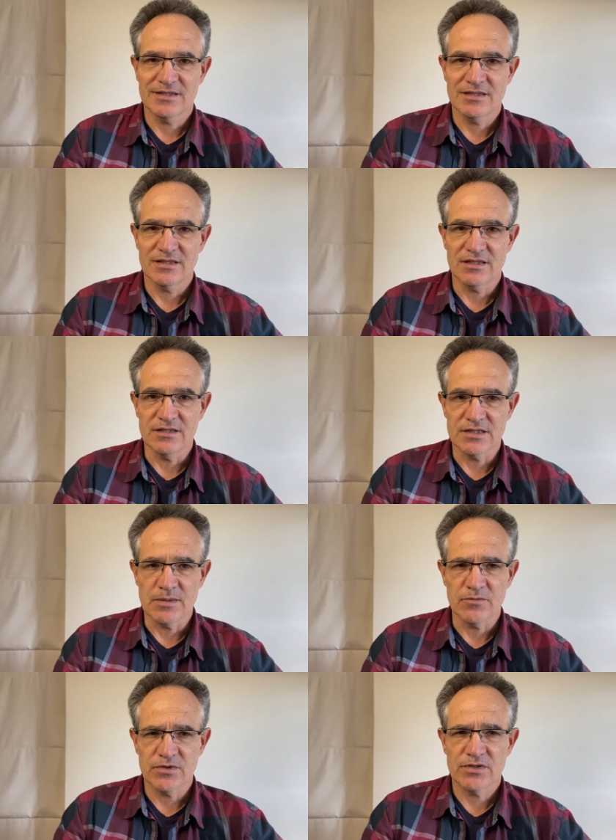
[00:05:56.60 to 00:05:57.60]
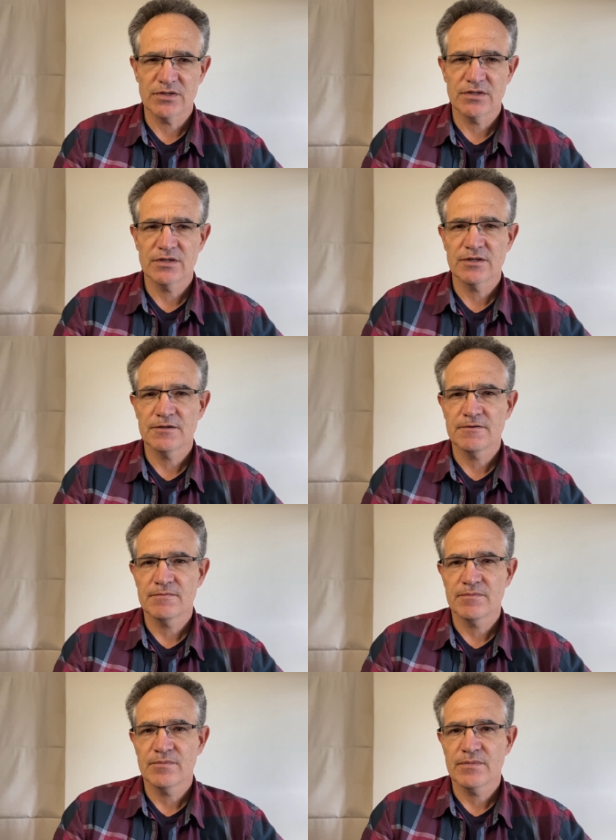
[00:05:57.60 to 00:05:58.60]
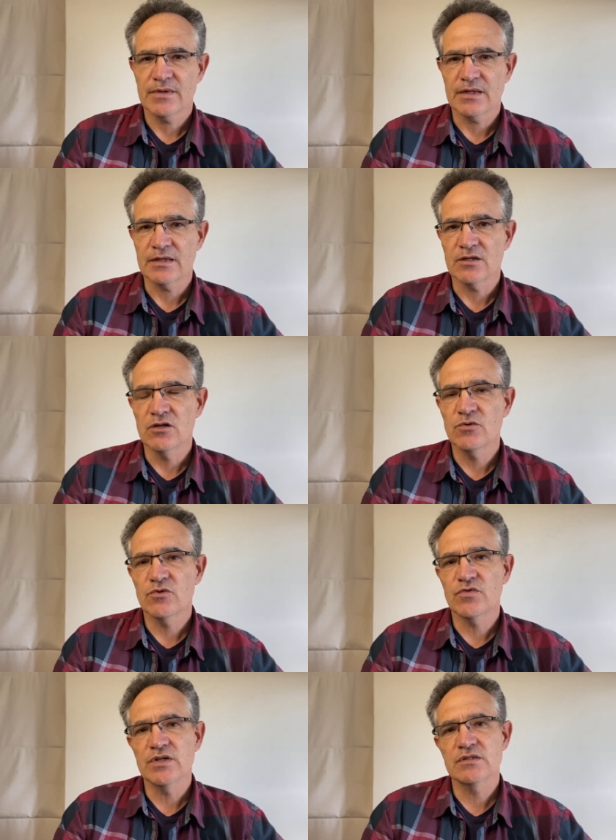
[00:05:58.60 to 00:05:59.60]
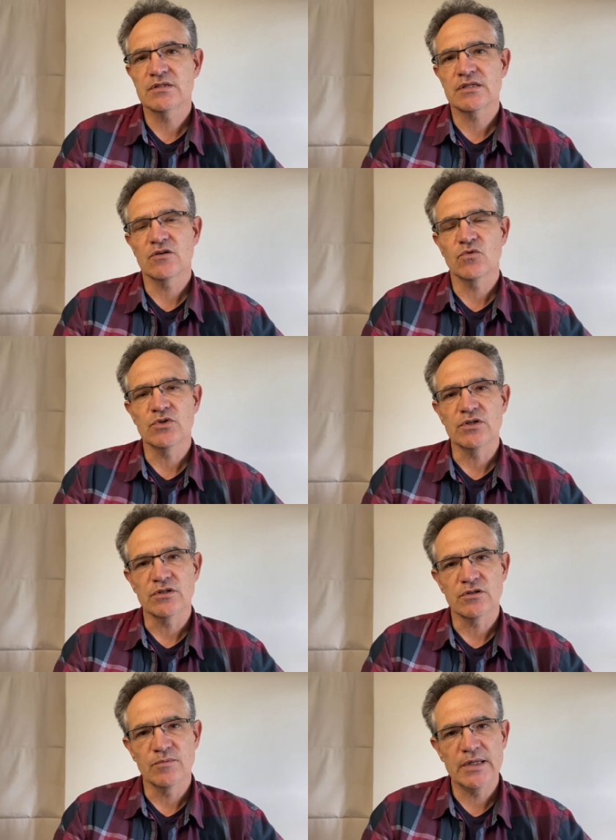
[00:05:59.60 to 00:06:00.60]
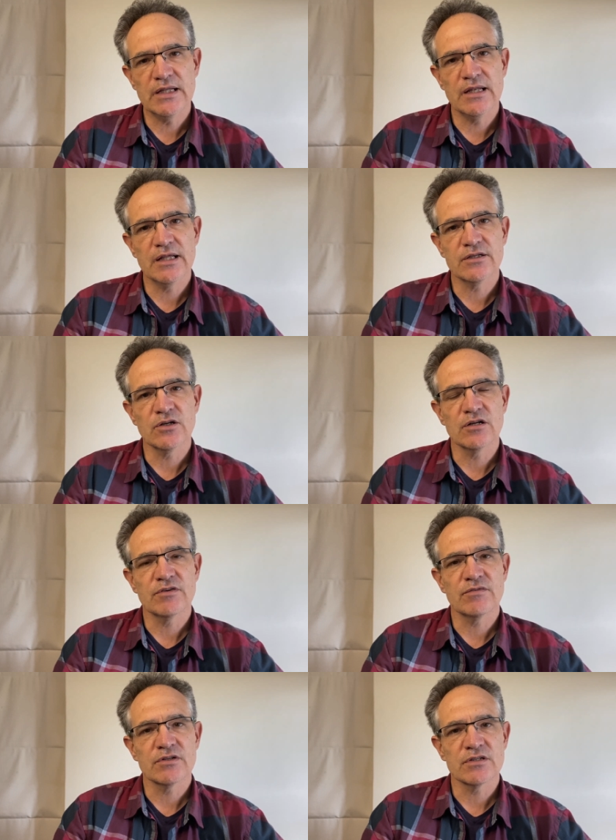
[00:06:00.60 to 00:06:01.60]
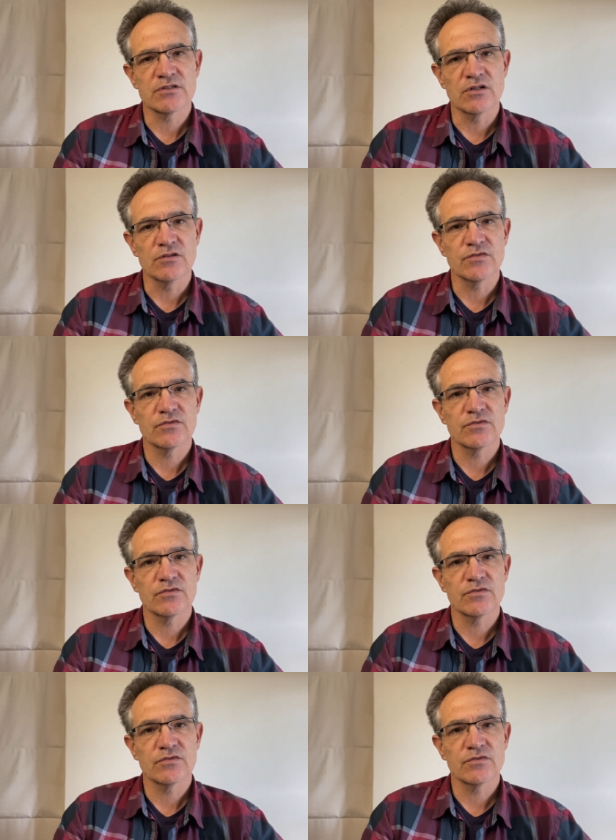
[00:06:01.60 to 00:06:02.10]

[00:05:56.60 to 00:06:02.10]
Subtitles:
the discomfort. And that only reveals itself when you completely let go of having to solve